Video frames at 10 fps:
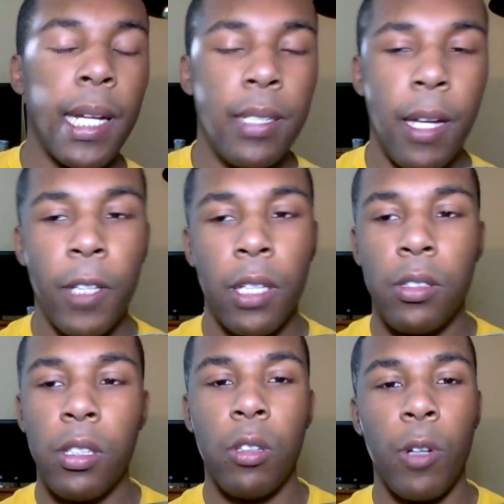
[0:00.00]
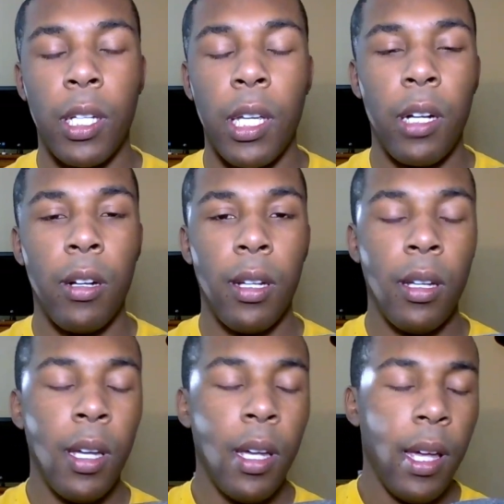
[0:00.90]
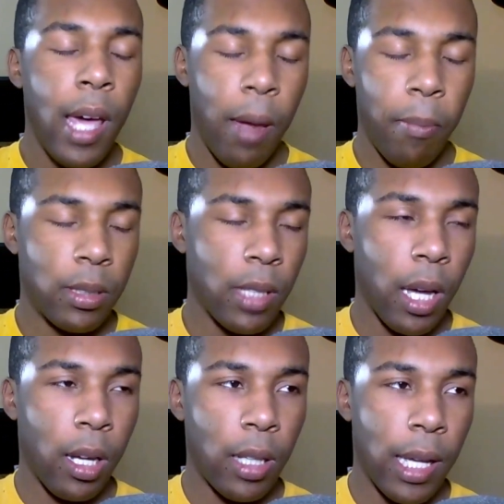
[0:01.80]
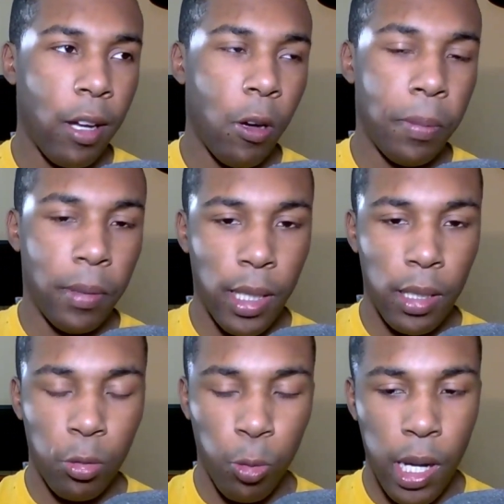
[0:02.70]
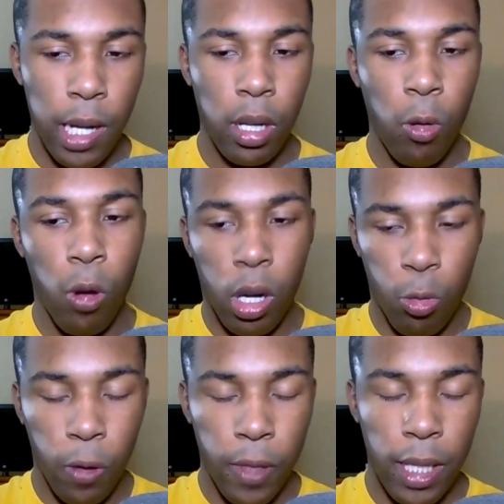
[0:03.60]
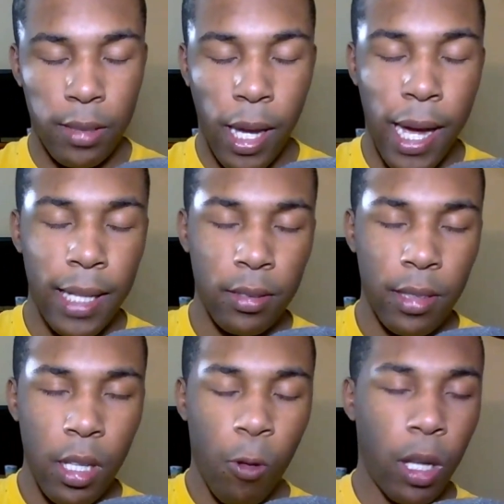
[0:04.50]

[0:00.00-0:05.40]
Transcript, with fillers: I definitely could see it to where Kieran and Masaki are like, Oh, please, we're not going to work with these guys.